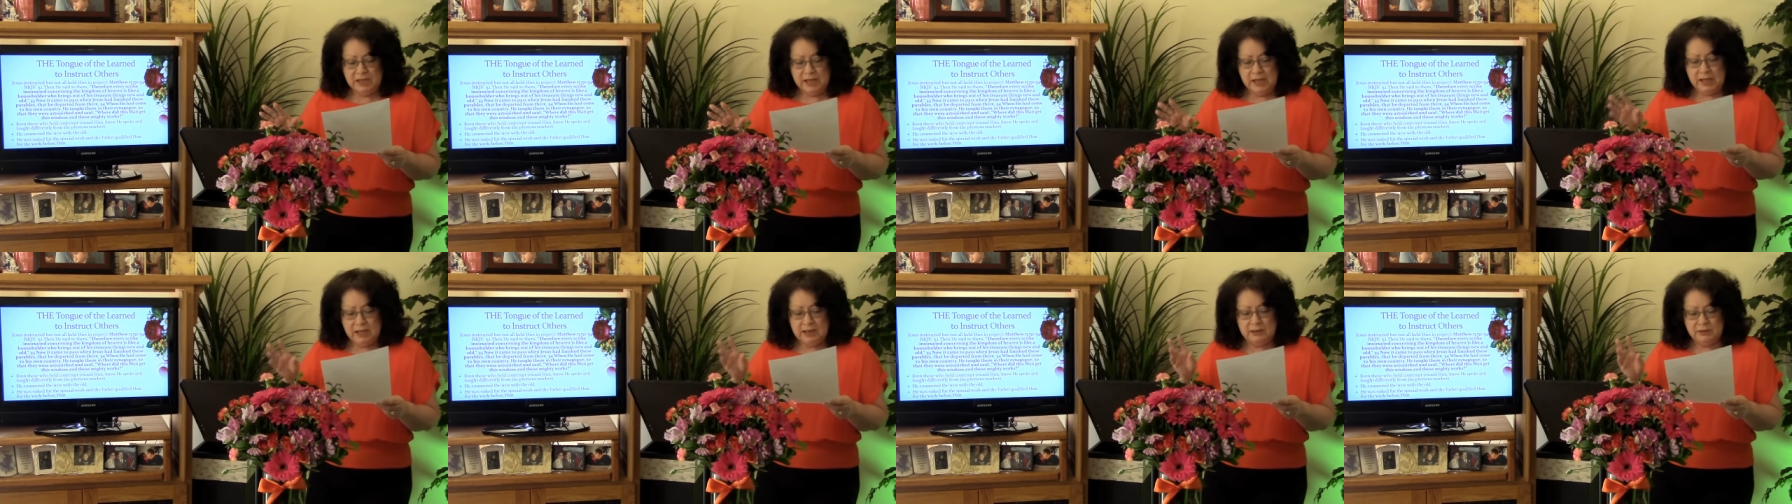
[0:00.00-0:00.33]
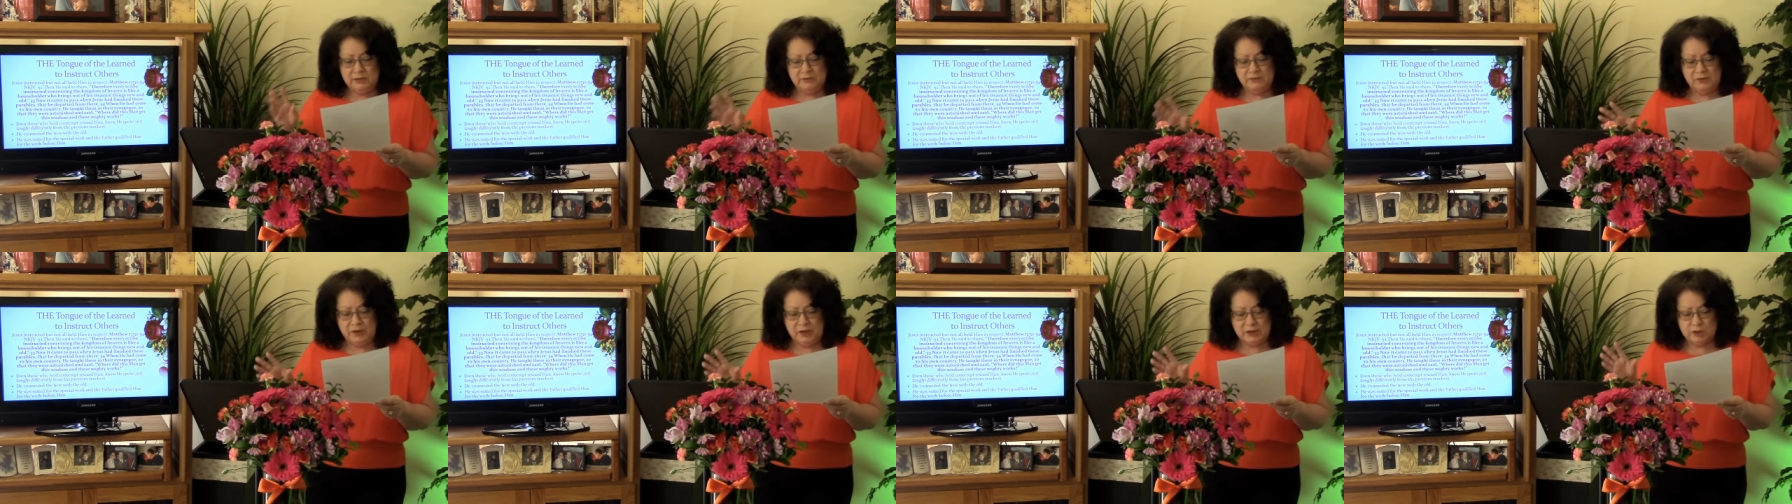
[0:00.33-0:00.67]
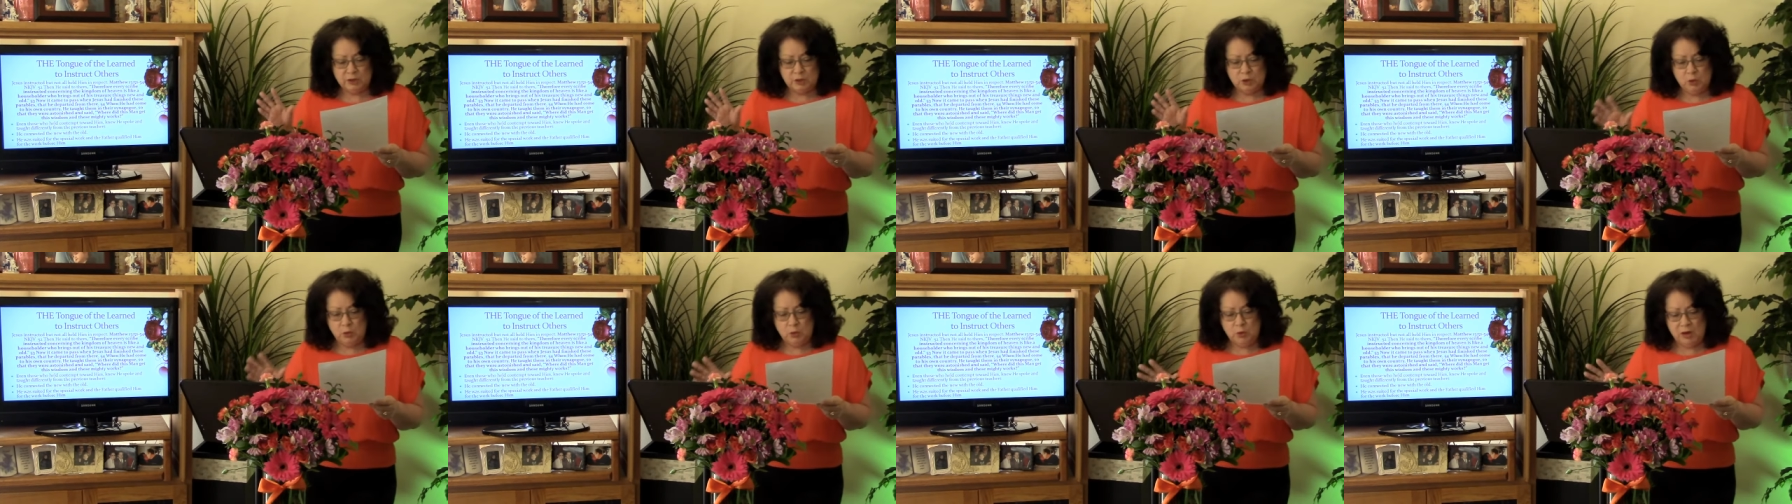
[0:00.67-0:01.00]
and the
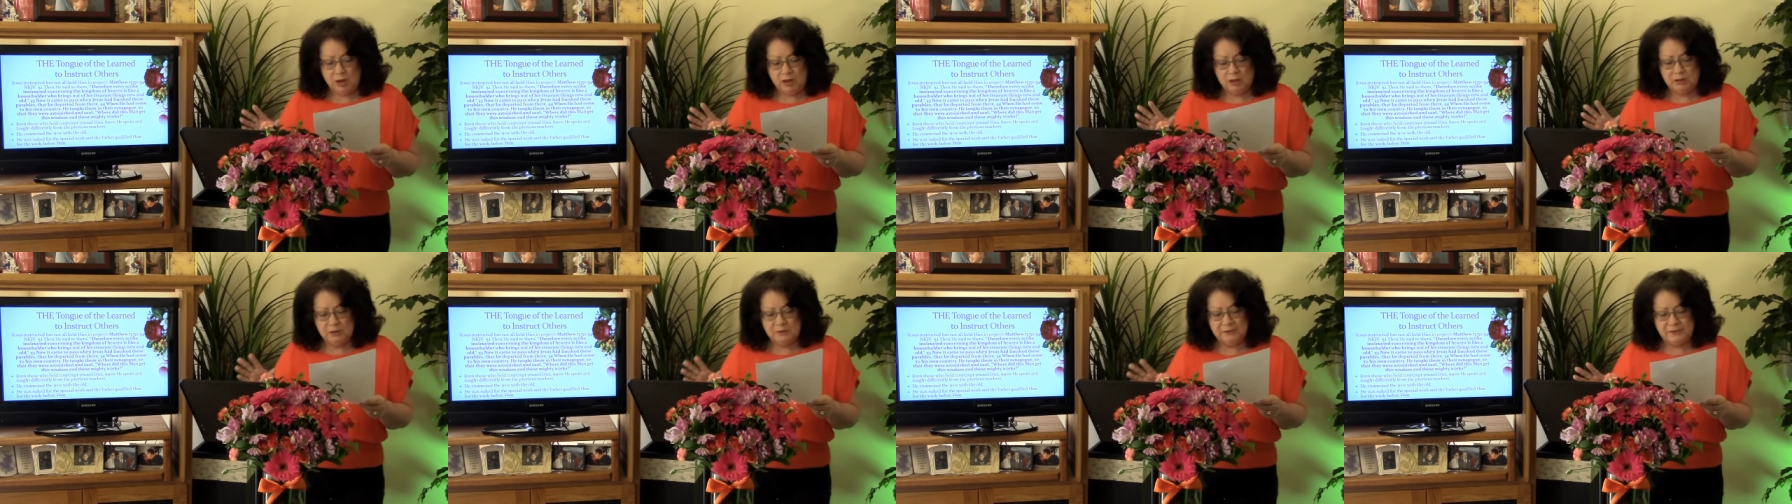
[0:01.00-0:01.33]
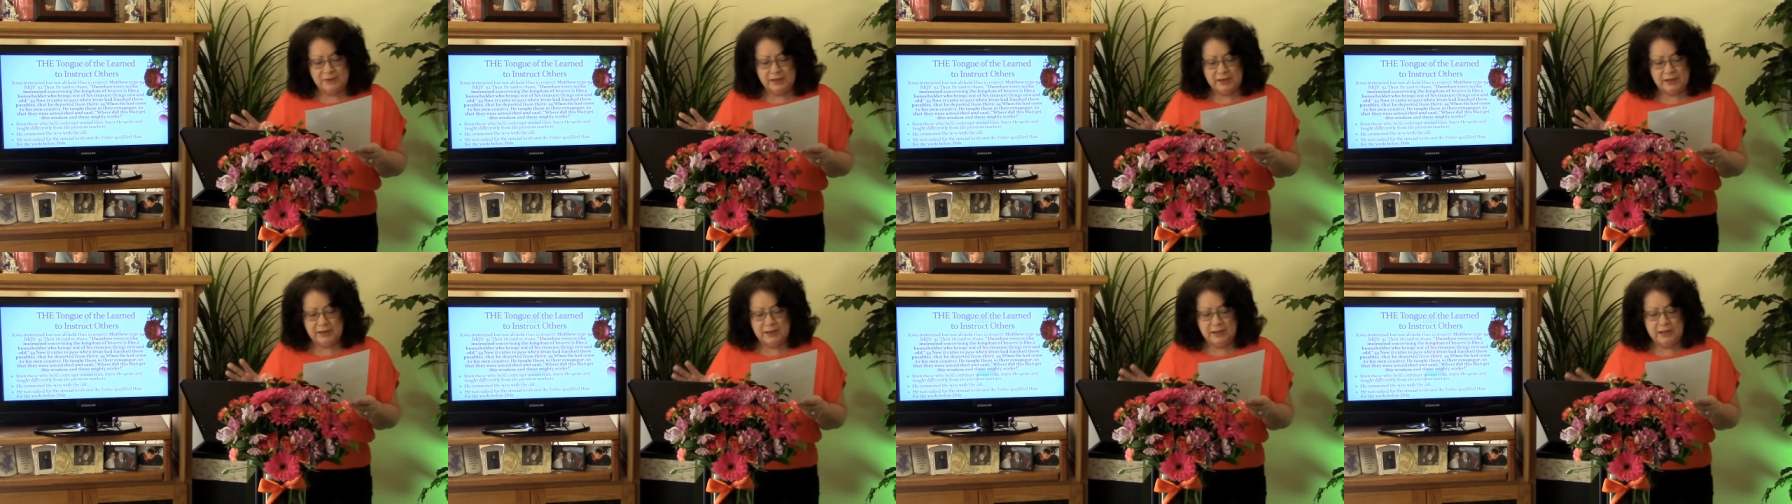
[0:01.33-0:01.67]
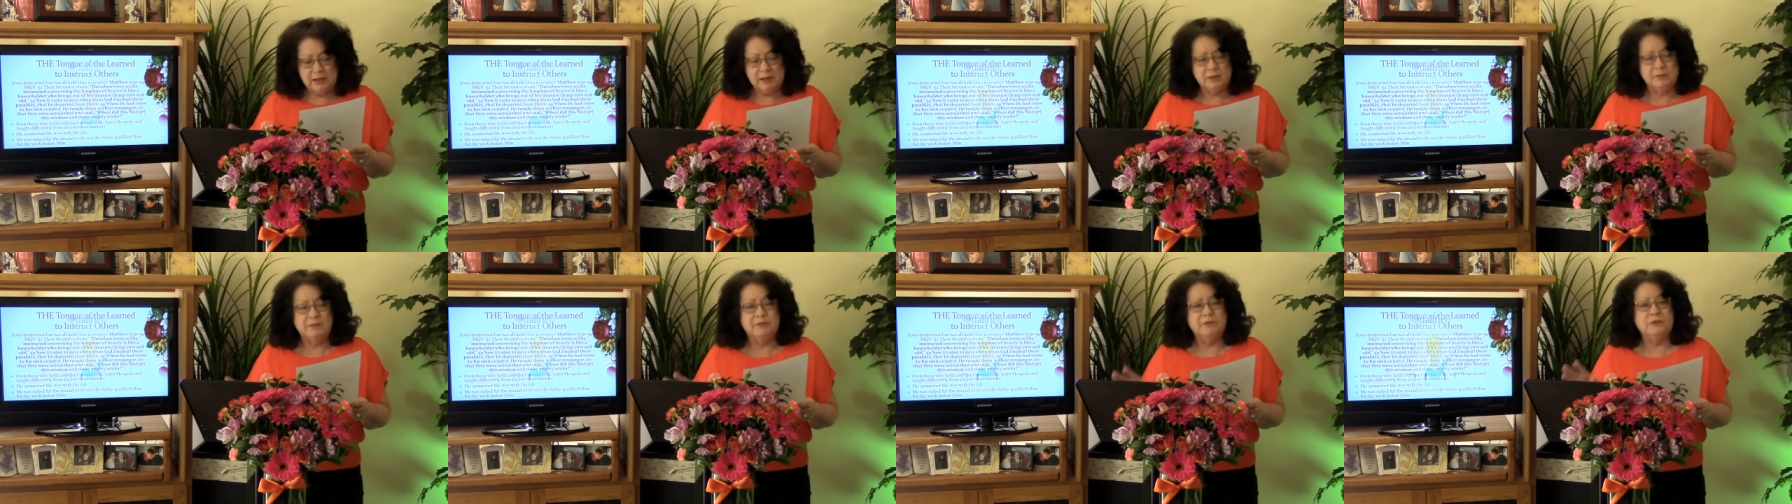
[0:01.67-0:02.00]
Father qualified
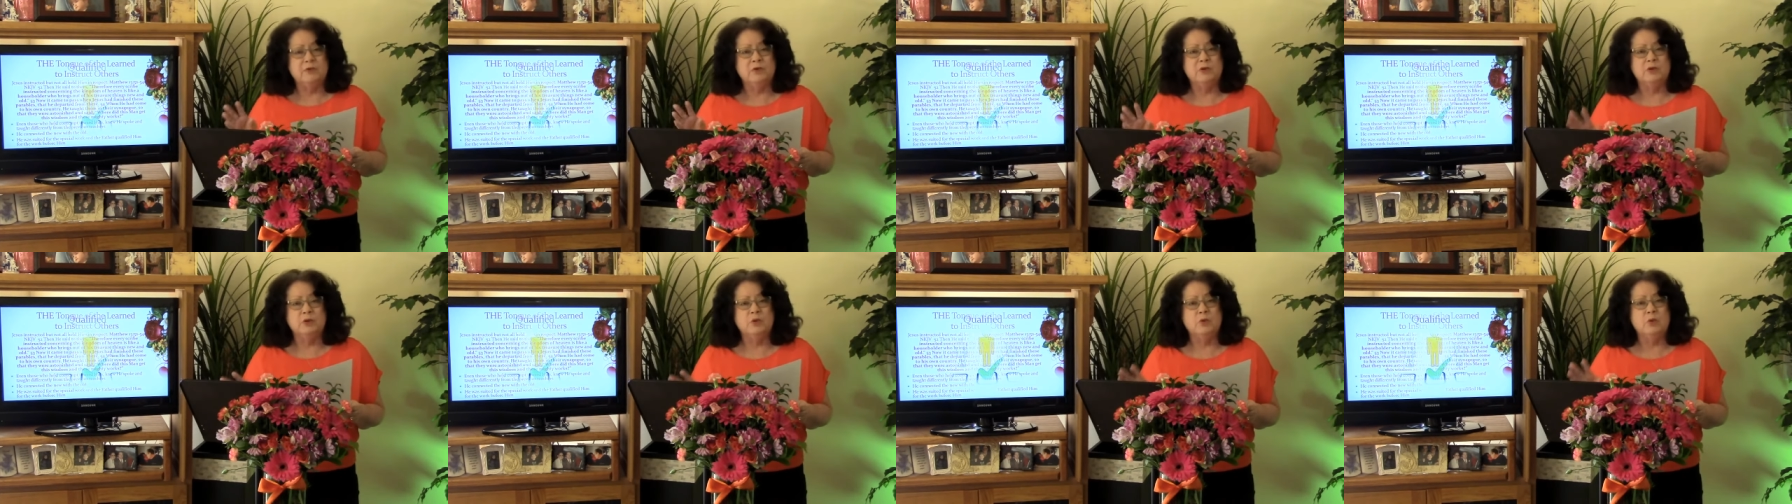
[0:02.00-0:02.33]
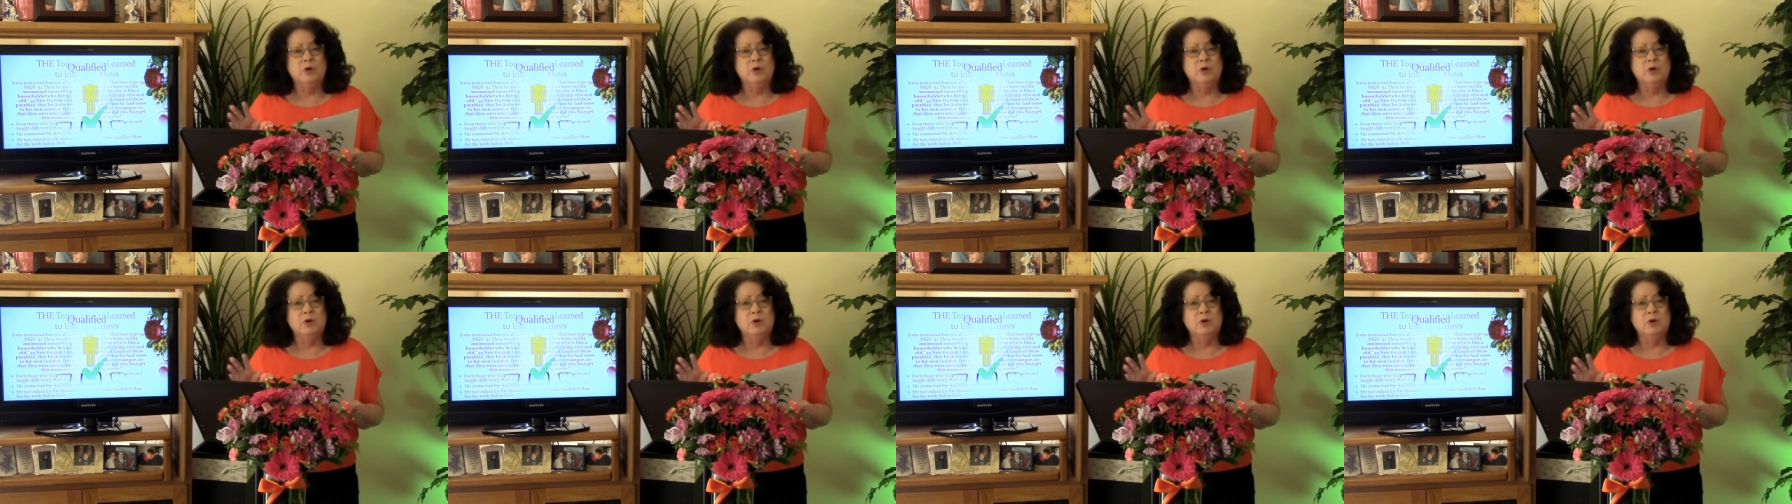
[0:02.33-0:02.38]
him for the